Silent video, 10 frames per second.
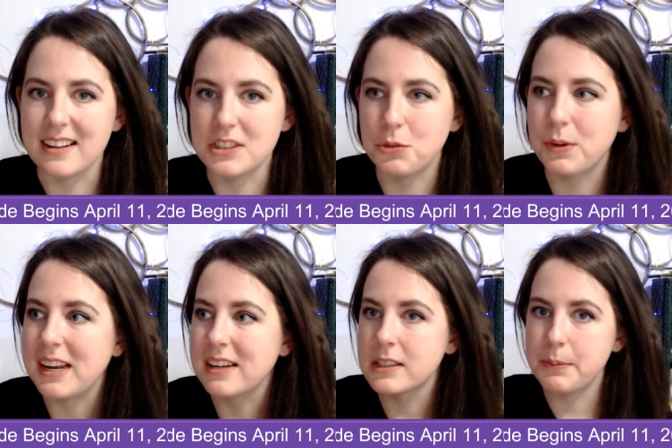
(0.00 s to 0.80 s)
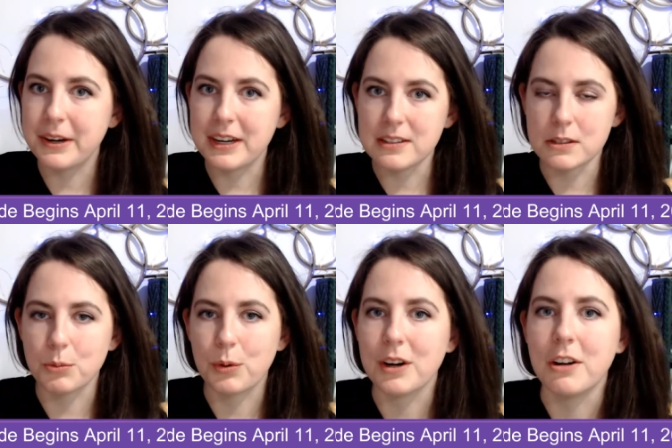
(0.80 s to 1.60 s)
You want to experience the
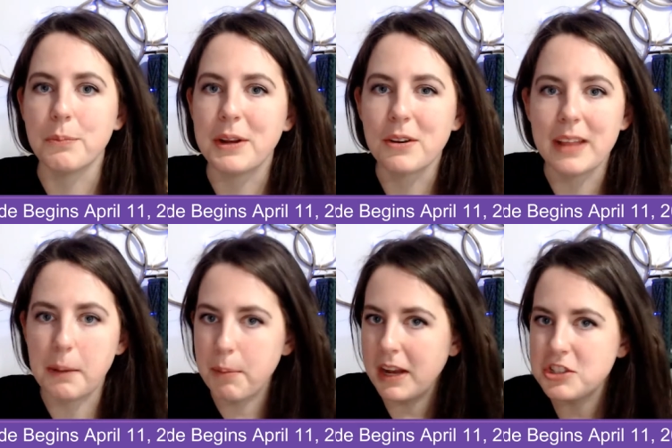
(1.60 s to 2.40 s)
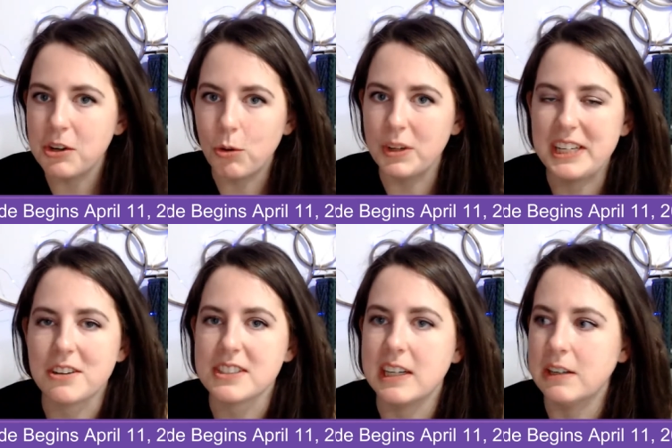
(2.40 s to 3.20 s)
world, but you're like pigeonholing
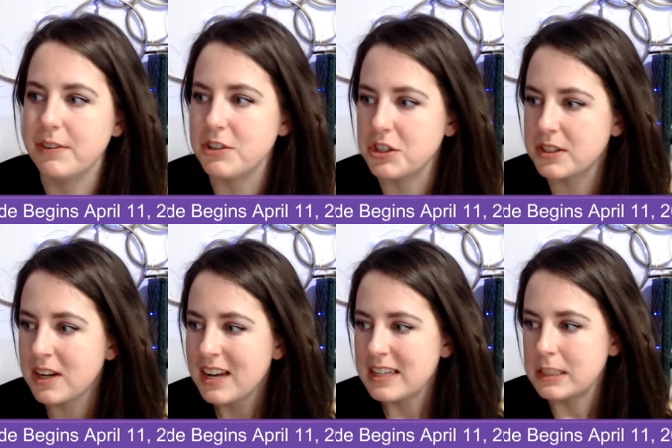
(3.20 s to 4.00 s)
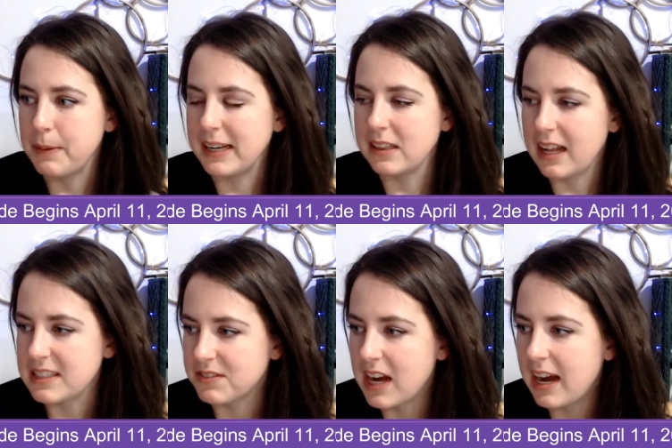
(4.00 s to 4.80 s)
yourself and just spending lots
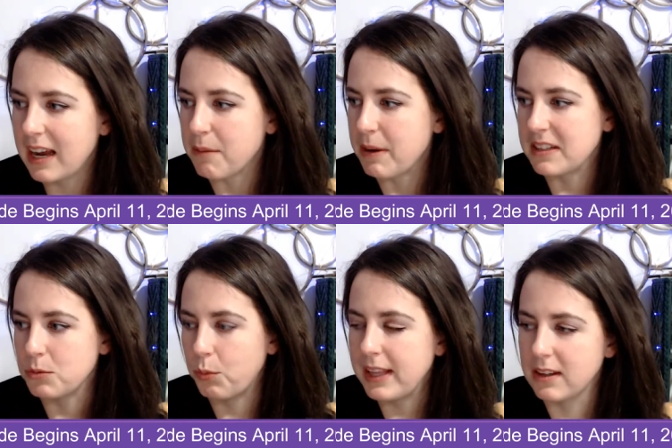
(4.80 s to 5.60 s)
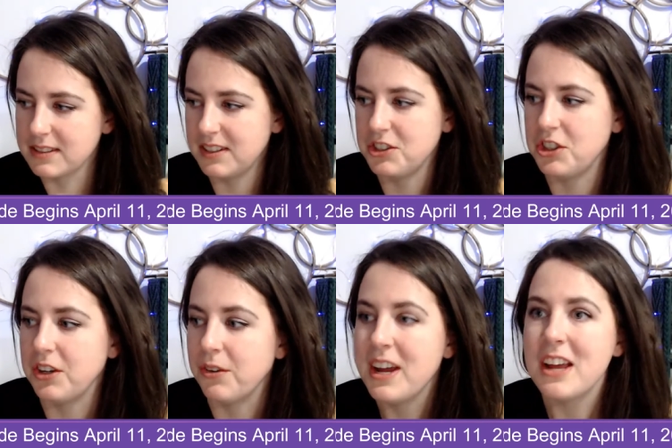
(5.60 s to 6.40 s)
of time on this weight loss issue.